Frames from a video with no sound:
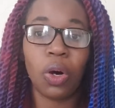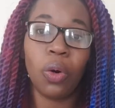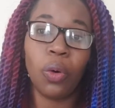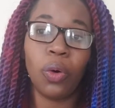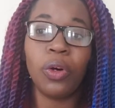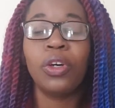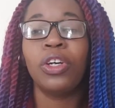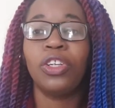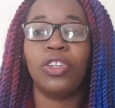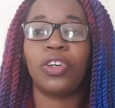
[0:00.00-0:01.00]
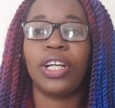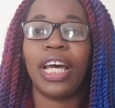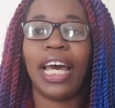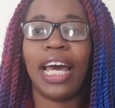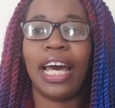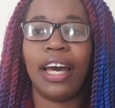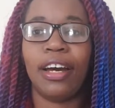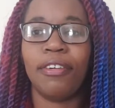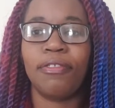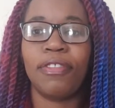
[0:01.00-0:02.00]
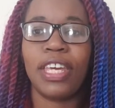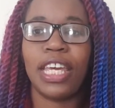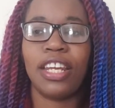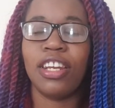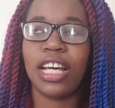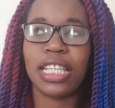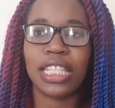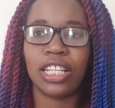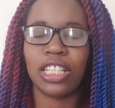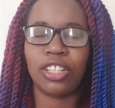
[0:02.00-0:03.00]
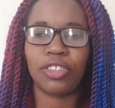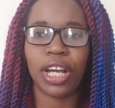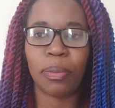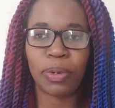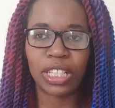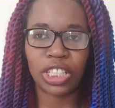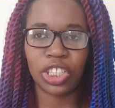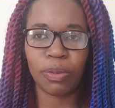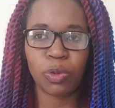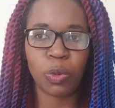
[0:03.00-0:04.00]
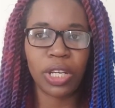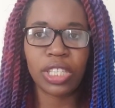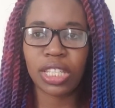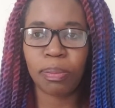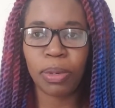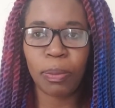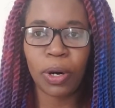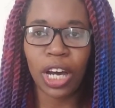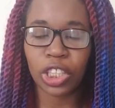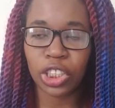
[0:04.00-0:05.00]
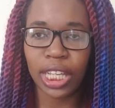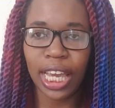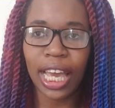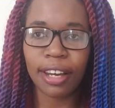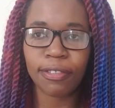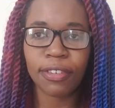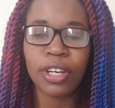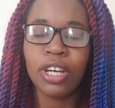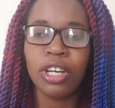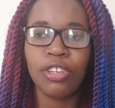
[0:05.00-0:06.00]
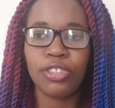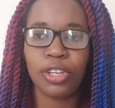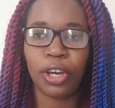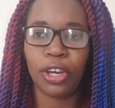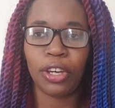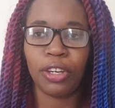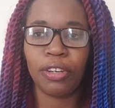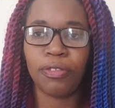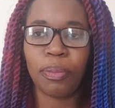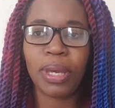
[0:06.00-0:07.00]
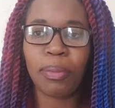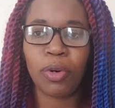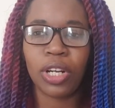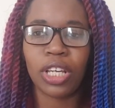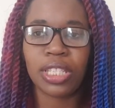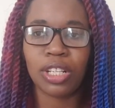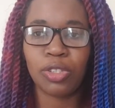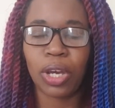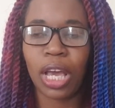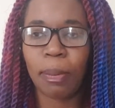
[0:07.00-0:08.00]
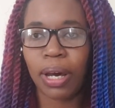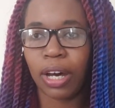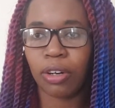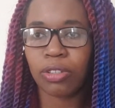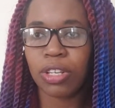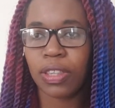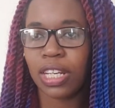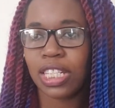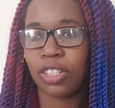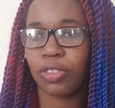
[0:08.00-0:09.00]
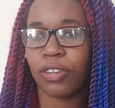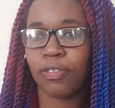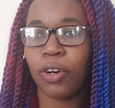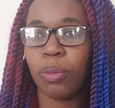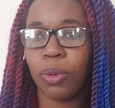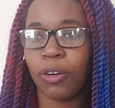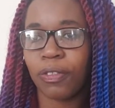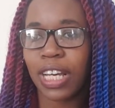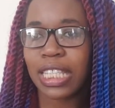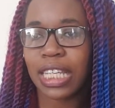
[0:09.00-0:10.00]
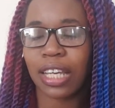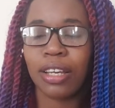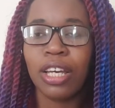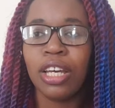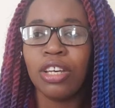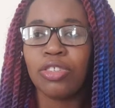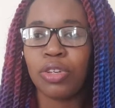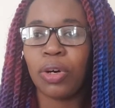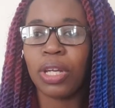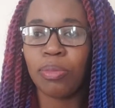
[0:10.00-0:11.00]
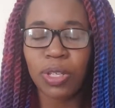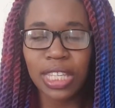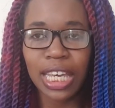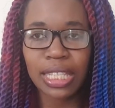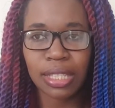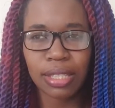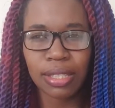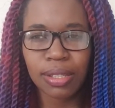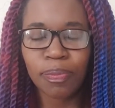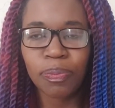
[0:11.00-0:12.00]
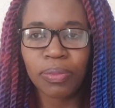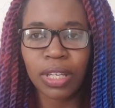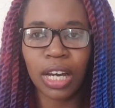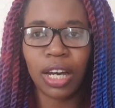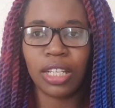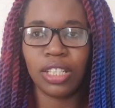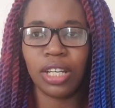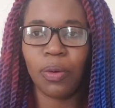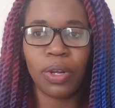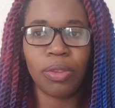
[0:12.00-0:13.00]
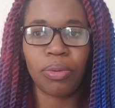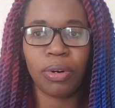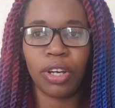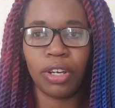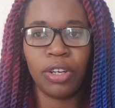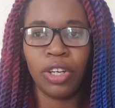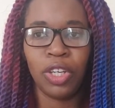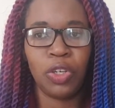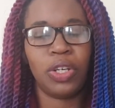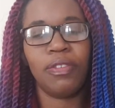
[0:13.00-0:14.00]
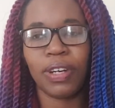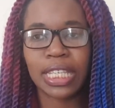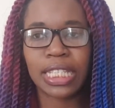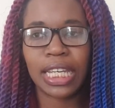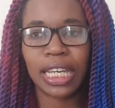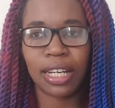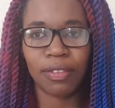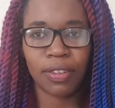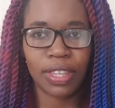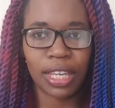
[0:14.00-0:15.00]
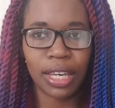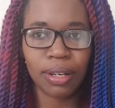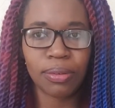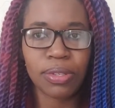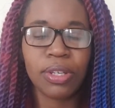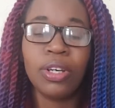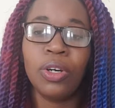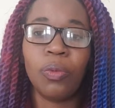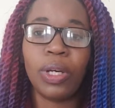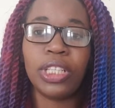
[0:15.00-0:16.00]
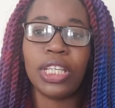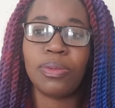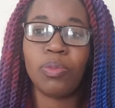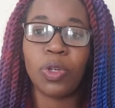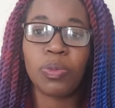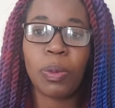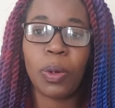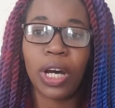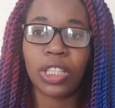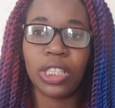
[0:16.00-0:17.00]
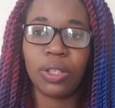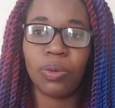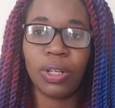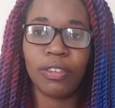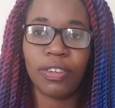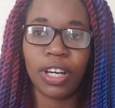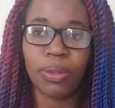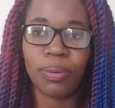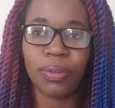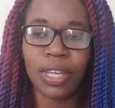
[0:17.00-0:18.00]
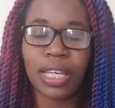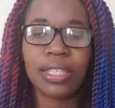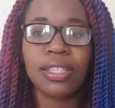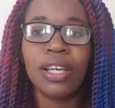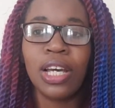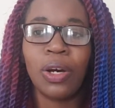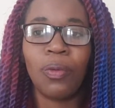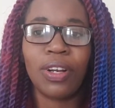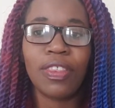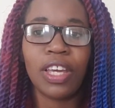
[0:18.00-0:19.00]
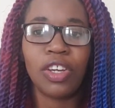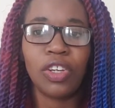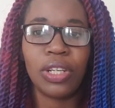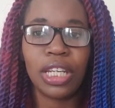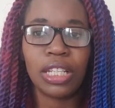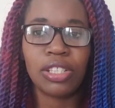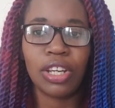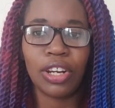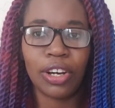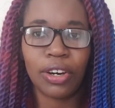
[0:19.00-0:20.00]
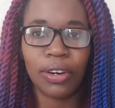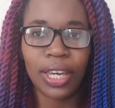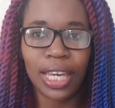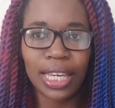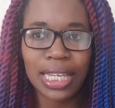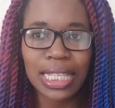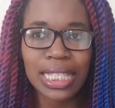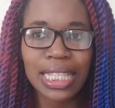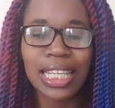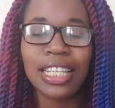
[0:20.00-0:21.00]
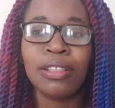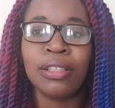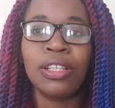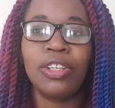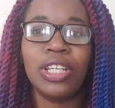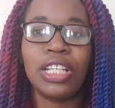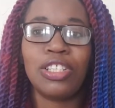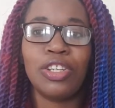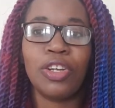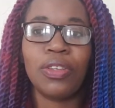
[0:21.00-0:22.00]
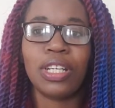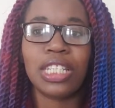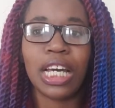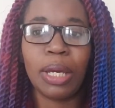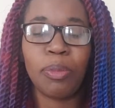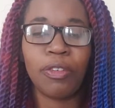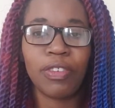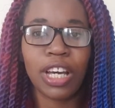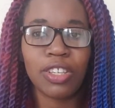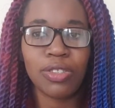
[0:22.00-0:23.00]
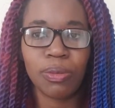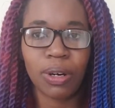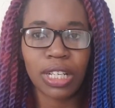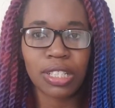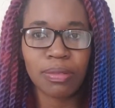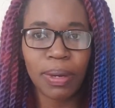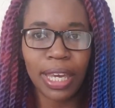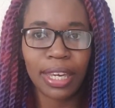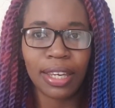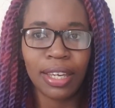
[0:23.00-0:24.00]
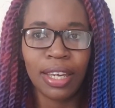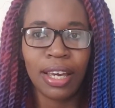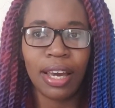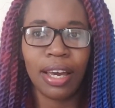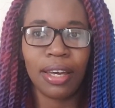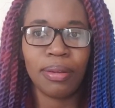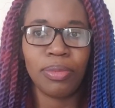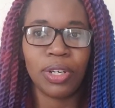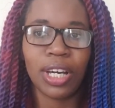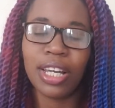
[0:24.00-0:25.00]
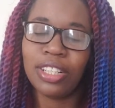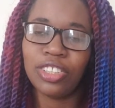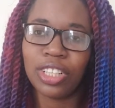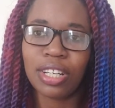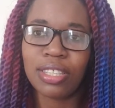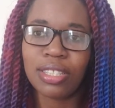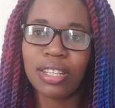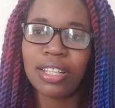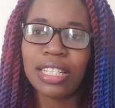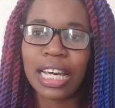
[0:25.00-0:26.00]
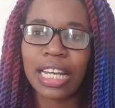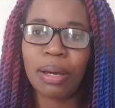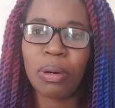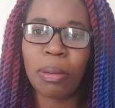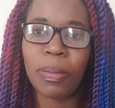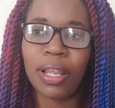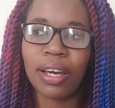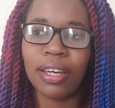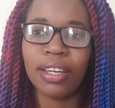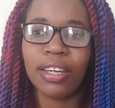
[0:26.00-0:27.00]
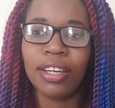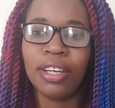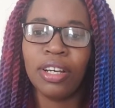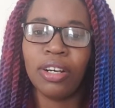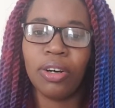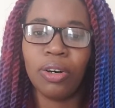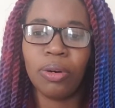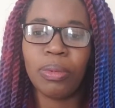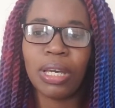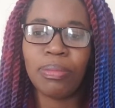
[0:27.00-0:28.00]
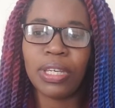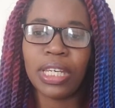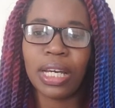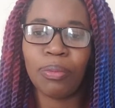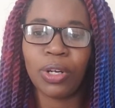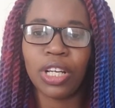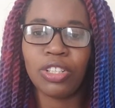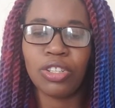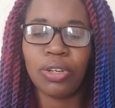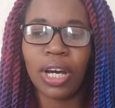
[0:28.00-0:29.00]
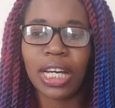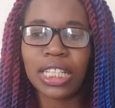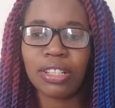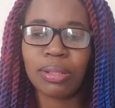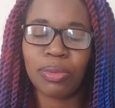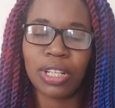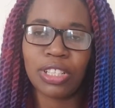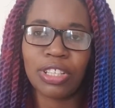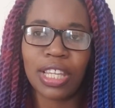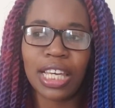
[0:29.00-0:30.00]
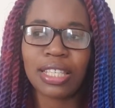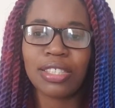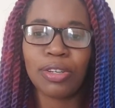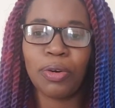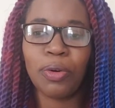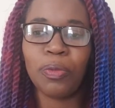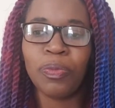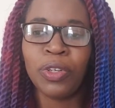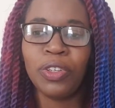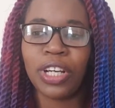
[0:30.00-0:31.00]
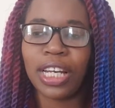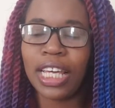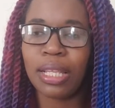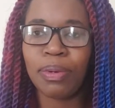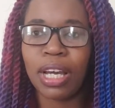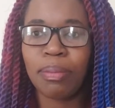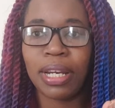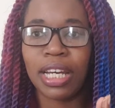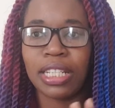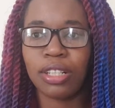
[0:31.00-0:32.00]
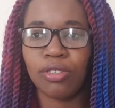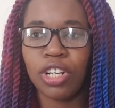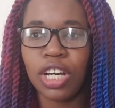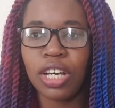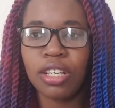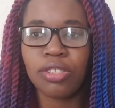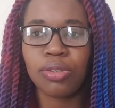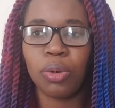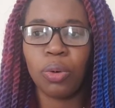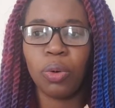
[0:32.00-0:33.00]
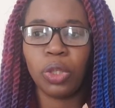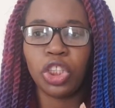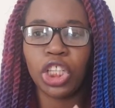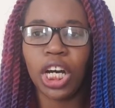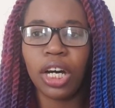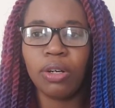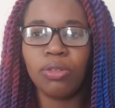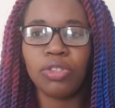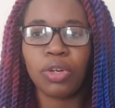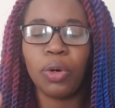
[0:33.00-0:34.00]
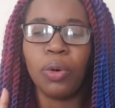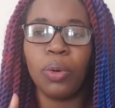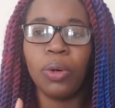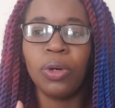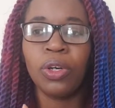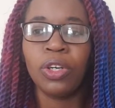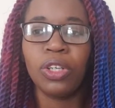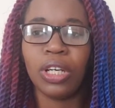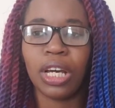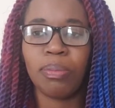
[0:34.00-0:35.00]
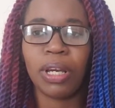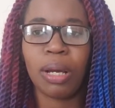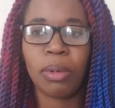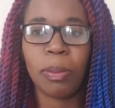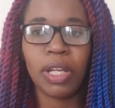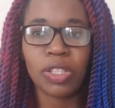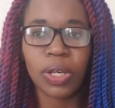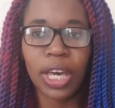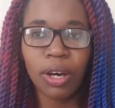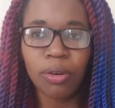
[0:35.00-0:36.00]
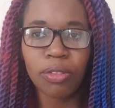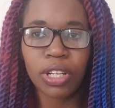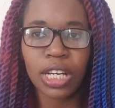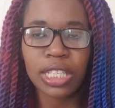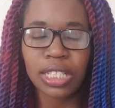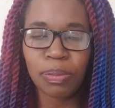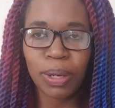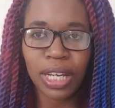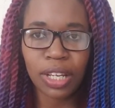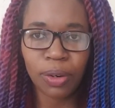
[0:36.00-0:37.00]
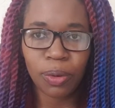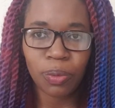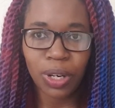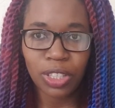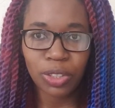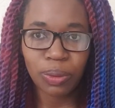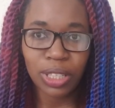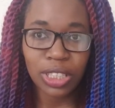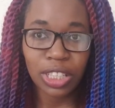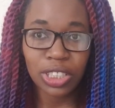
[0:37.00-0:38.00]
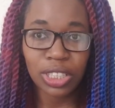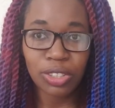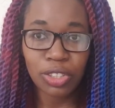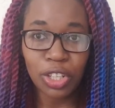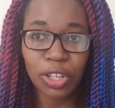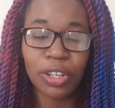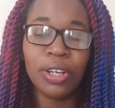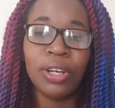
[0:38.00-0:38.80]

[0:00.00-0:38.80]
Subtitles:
or you're gonna have the nursing degree apprenticeships, which some people actually have. So for me, I'm gonna start talking about the degree form of nursing. So in most cases, I went through university and everything else, which is most people actually qualify through this. One thing you need to know is you need to know the type of nurse you want to be. You can't just turn up and be like, oh, maybe I'm gonna do adult, I'm gonna do this. So you can either become an adult nurse or child, or you can become a mental health nurse depending on what you want actually to do.